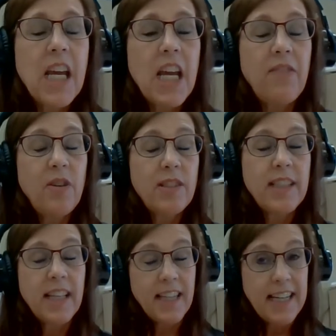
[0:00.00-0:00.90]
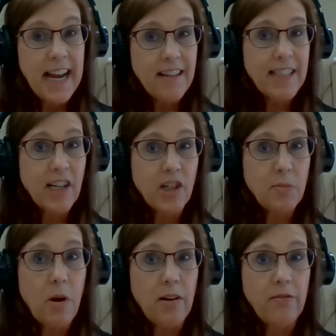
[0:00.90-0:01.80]
If you said the downstairs
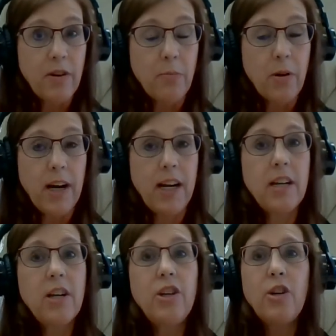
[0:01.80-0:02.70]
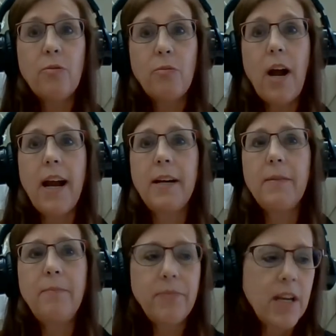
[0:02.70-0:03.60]
part of your brain, you're right.
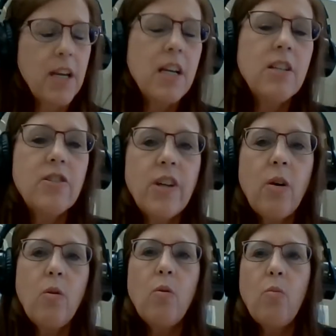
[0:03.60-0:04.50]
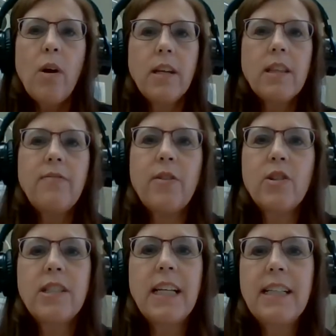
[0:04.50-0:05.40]
So, one of the
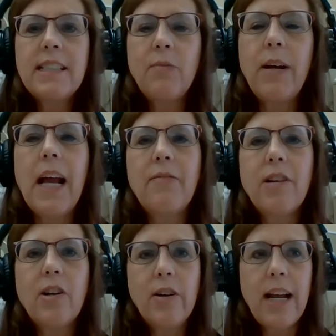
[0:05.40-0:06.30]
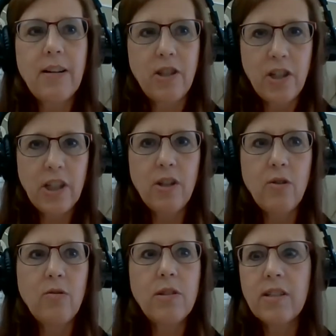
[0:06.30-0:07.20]
first things that we have to learn how to
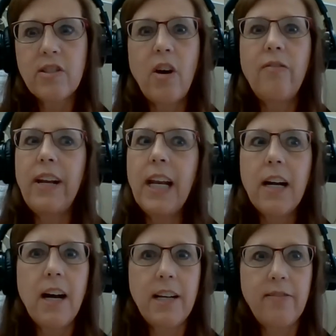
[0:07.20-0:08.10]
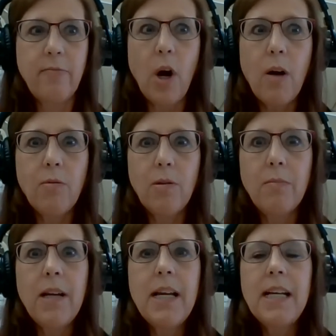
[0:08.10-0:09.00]
do to solve any kind of
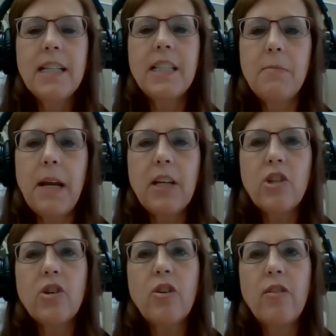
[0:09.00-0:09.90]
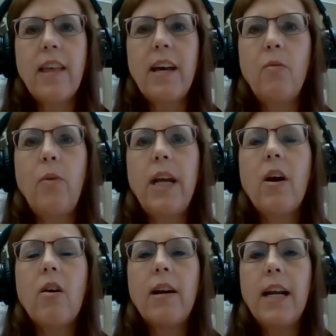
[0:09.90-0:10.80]
problem is to make sure that we
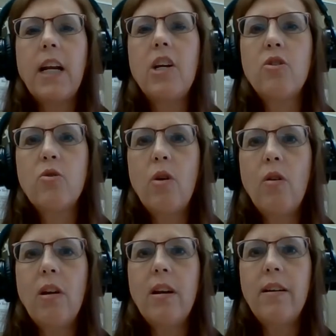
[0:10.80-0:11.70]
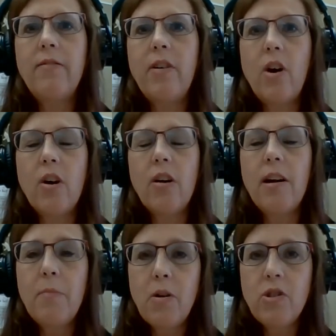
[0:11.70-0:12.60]
are in control of our
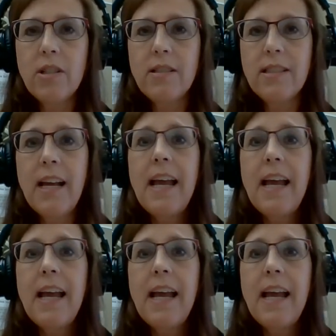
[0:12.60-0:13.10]
emotions.